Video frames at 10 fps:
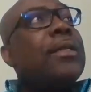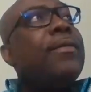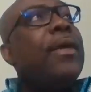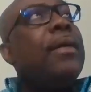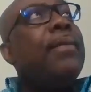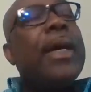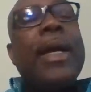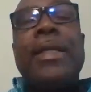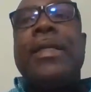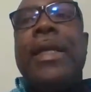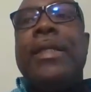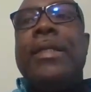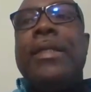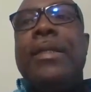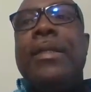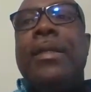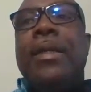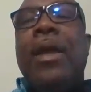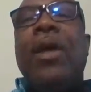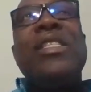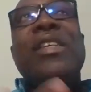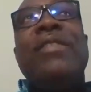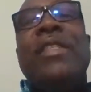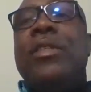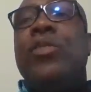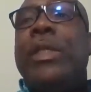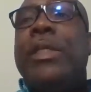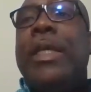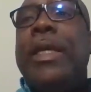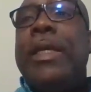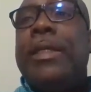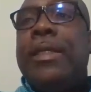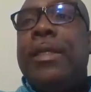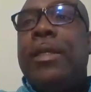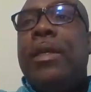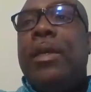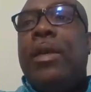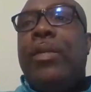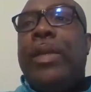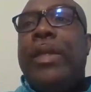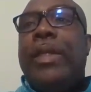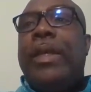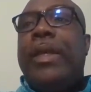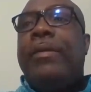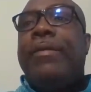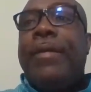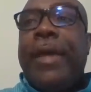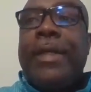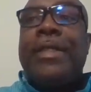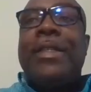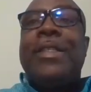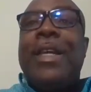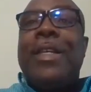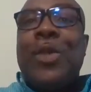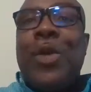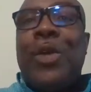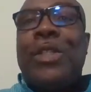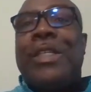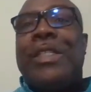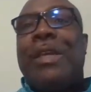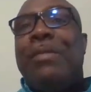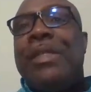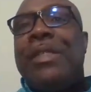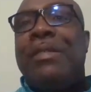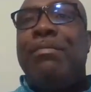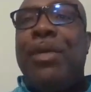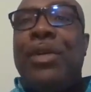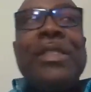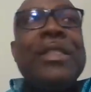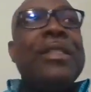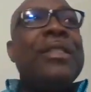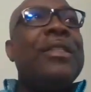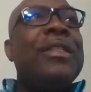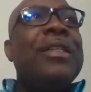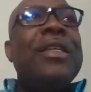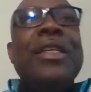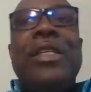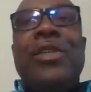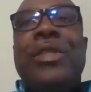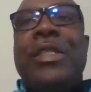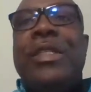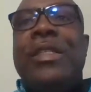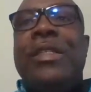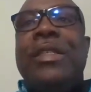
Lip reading: far back as 1728, with the first distance course established in Boston using